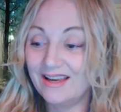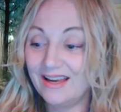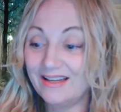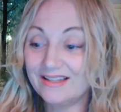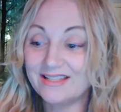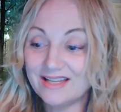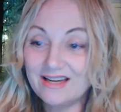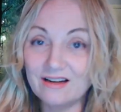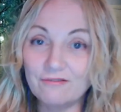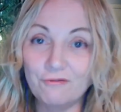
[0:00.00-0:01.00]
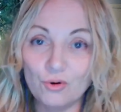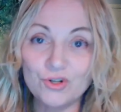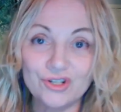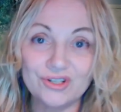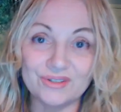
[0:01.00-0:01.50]
And I say
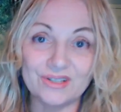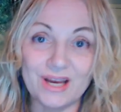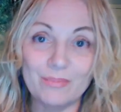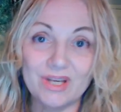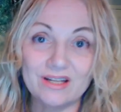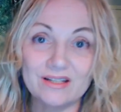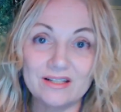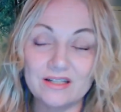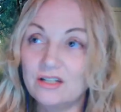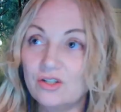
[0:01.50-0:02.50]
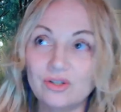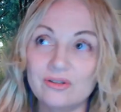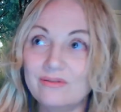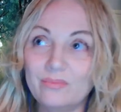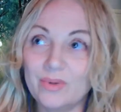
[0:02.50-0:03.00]
unfortunately because it
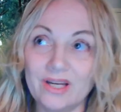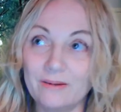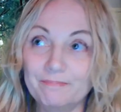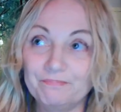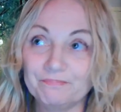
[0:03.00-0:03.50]
shouldn't be.